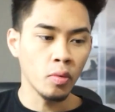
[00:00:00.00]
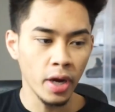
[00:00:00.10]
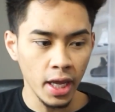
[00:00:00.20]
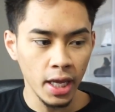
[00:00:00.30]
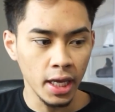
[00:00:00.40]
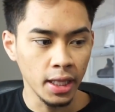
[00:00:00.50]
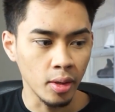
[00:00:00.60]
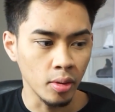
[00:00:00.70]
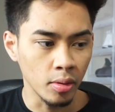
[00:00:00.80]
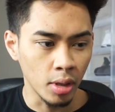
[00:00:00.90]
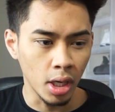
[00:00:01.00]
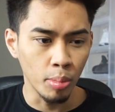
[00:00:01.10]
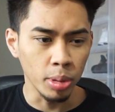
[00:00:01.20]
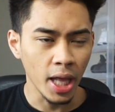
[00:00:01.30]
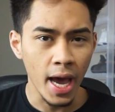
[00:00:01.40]
gray, and then
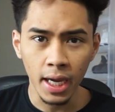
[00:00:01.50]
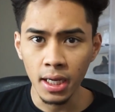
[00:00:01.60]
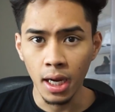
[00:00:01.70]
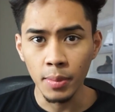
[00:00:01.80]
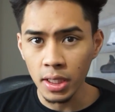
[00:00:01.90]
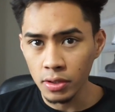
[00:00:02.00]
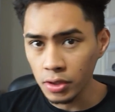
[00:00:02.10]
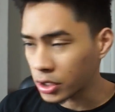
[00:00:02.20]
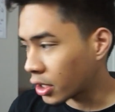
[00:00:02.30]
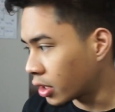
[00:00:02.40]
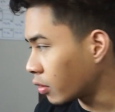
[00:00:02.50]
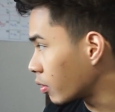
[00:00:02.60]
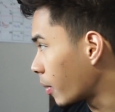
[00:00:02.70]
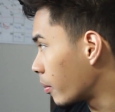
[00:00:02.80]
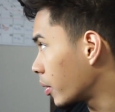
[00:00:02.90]
uh, black. I'm not too sure. I don't
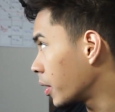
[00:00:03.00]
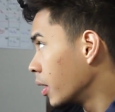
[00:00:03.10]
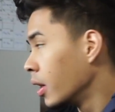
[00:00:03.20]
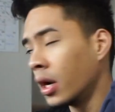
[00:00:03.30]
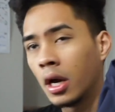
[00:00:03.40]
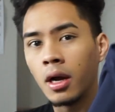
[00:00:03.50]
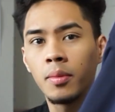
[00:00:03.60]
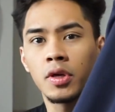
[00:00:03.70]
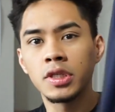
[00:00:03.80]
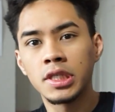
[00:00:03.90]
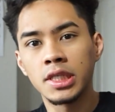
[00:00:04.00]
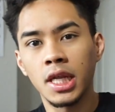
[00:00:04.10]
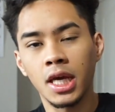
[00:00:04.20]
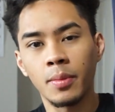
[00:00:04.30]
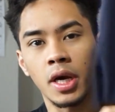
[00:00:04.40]
remember. Um, they're just
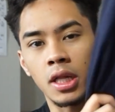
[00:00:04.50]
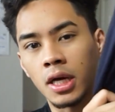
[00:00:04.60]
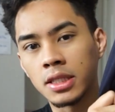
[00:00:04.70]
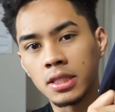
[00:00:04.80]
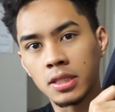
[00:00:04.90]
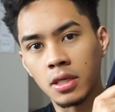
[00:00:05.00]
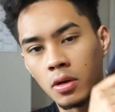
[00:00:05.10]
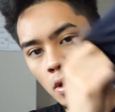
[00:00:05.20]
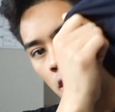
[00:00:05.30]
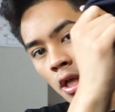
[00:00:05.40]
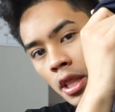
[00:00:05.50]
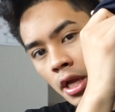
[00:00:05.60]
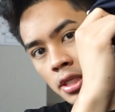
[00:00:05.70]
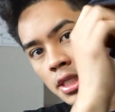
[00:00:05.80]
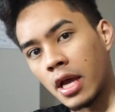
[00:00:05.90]
sitting in my closet, so
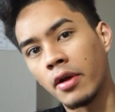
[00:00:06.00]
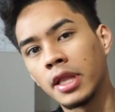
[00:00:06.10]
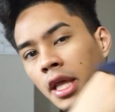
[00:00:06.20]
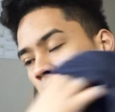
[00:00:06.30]
there's that right